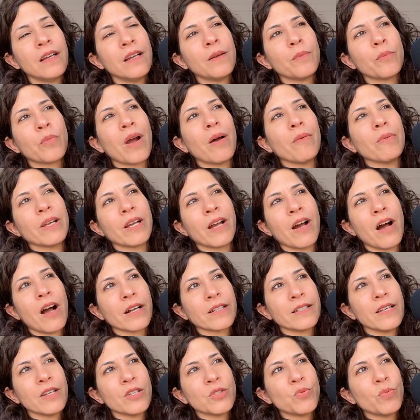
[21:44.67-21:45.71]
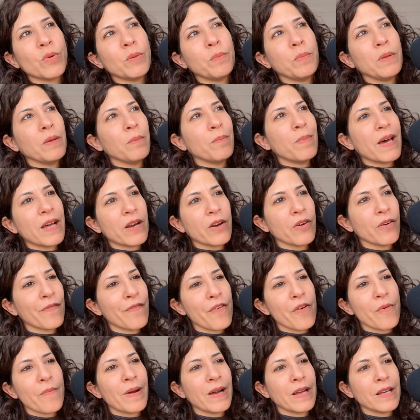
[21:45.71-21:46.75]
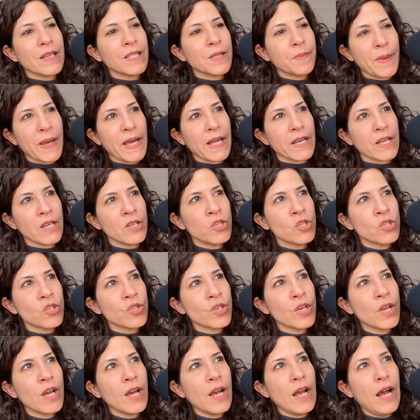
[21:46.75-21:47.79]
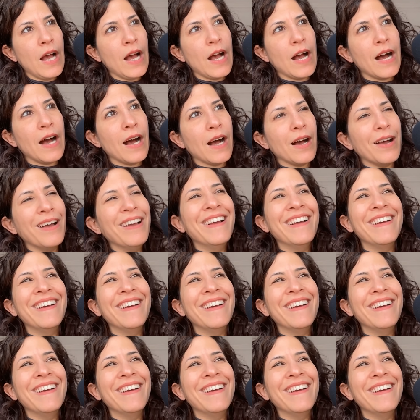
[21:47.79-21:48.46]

Probably cocktails would be better for my Spanish. Uh,